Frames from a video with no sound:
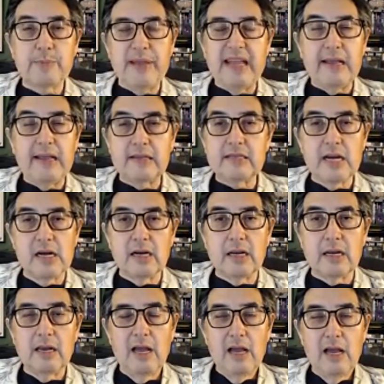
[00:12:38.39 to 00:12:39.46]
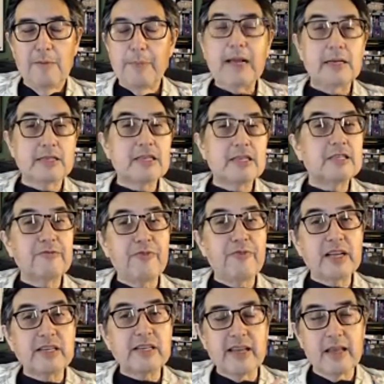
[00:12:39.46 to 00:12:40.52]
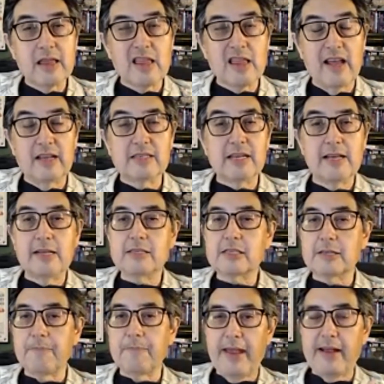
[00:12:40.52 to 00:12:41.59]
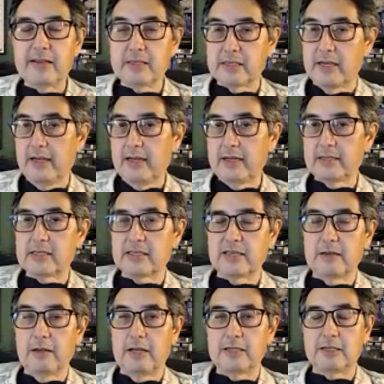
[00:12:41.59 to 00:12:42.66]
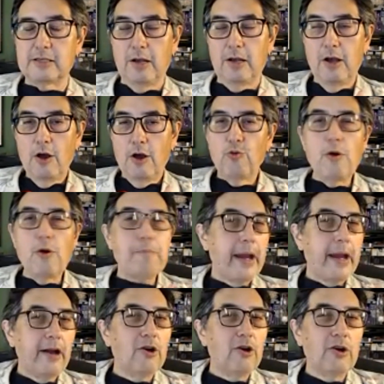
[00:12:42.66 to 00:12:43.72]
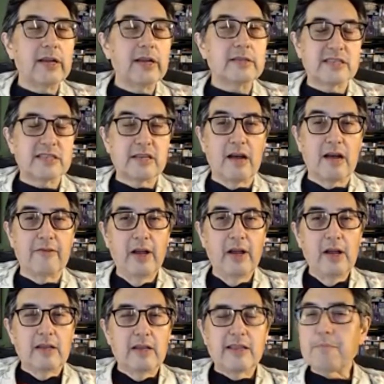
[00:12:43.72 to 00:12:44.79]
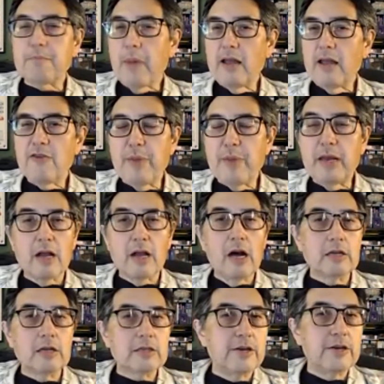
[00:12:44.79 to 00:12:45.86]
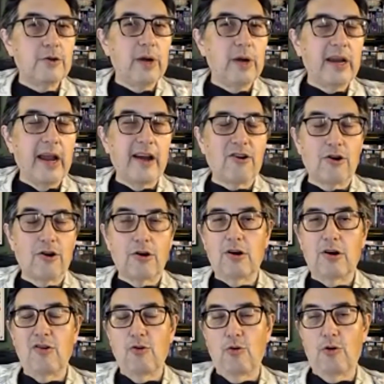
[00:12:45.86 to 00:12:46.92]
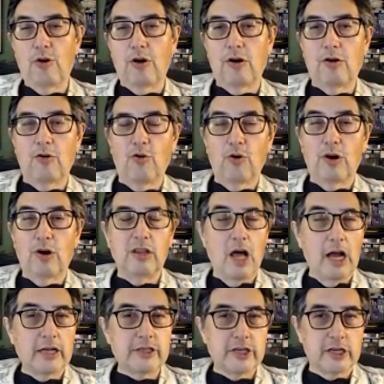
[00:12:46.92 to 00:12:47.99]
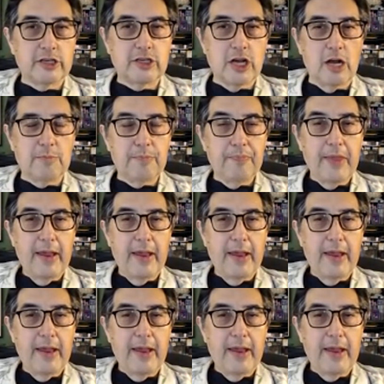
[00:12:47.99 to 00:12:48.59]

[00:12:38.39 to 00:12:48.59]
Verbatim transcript: being done because it's fixing things it's it's it's it's it's repairing stuff that might have been a continuity error or or a logic jump